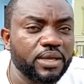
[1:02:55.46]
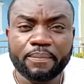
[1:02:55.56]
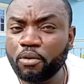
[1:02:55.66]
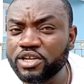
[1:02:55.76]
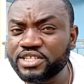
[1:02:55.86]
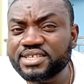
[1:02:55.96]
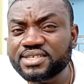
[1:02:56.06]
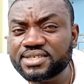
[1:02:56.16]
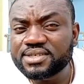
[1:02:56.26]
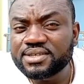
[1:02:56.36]
In
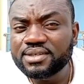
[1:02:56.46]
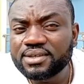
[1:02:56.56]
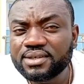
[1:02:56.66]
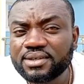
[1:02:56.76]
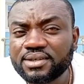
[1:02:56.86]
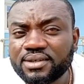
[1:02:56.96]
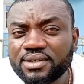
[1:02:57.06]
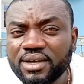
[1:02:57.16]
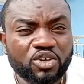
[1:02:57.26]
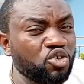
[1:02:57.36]
politics.
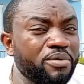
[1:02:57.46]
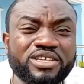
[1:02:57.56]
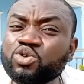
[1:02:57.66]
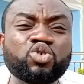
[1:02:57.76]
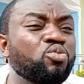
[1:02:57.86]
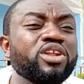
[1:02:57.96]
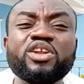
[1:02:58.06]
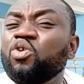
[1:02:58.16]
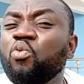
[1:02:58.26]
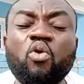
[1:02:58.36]
Not be say Osomole no